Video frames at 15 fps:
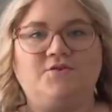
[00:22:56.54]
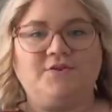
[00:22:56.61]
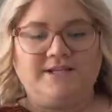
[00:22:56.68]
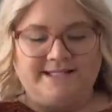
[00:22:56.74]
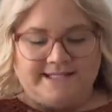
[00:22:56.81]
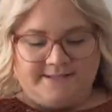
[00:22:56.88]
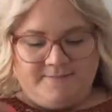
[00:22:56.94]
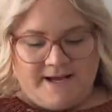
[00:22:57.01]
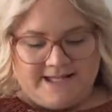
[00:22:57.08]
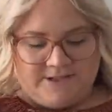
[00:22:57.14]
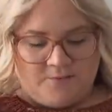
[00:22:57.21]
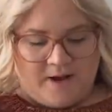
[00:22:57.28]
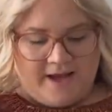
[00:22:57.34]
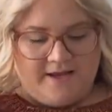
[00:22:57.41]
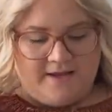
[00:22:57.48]
this is my
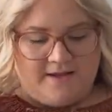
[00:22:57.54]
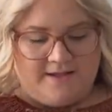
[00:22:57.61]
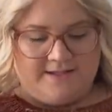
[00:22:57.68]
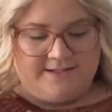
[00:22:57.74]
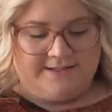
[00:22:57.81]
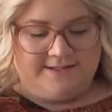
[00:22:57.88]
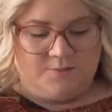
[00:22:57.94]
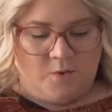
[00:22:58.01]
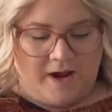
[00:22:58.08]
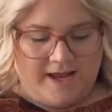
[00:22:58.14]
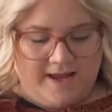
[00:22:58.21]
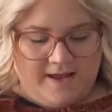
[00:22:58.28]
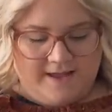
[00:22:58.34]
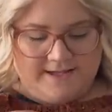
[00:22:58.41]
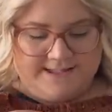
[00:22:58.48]
Zweig,
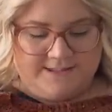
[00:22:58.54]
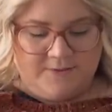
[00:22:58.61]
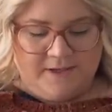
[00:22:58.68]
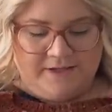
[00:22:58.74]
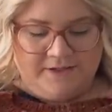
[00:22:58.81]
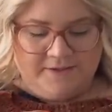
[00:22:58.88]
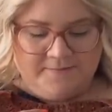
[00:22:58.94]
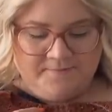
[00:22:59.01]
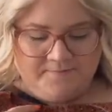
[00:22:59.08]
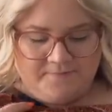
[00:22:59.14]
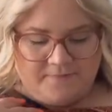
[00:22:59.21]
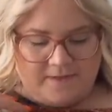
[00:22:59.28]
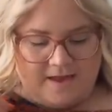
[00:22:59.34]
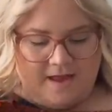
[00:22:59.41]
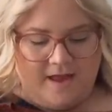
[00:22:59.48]
Zweig sweater.
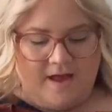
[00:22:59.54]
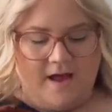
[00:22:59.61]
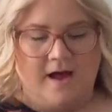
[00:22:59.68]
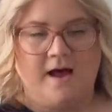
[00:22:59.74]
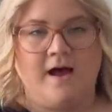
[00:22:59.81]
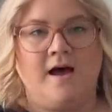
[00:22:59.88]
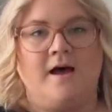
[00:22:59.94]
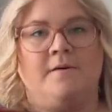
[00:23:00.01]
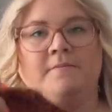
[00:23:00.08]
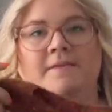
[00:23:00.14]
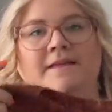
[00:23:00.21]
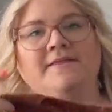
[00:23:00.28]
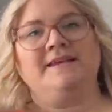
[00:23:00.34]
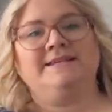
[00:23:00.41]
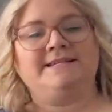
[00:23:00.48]
Uh,
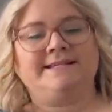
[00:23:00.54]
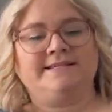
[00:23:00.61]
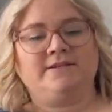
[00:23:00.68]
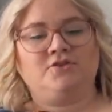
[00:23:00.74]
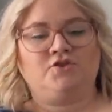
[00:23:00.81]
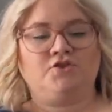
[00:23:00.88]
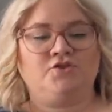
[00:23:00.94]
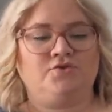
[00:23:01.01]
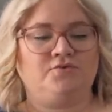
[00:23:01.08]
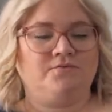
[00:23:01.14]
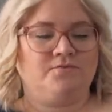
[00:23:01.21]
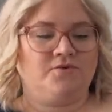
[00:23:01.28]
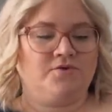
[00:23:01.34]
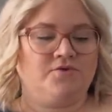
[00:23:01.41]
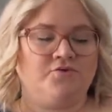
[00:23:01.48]
this is a
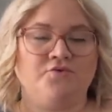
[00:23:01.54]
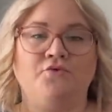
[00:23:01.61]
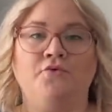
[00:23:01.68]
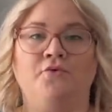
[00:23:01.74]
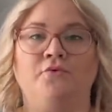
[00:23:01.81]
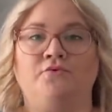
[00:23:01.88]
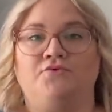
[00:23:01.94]
true